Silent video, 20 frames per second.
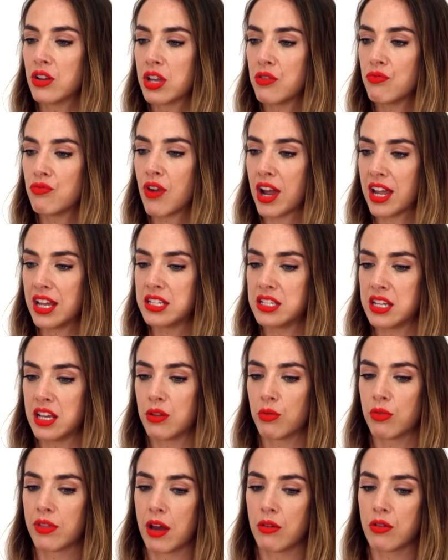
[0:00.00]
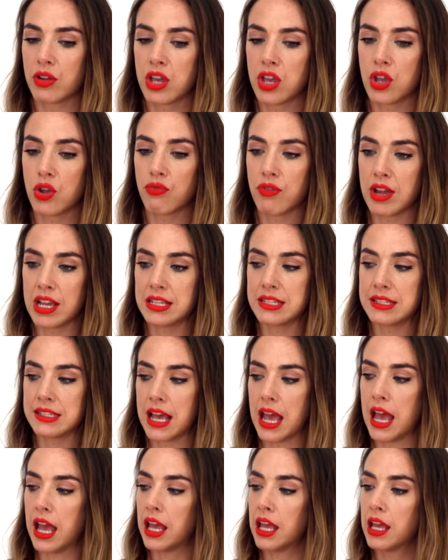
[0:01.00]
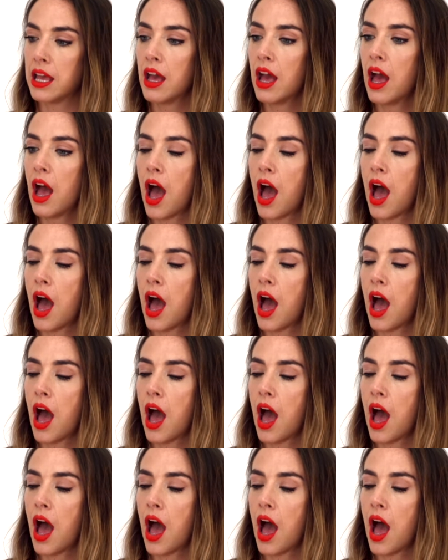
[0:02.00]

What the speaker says: looking radiant without looking greasy,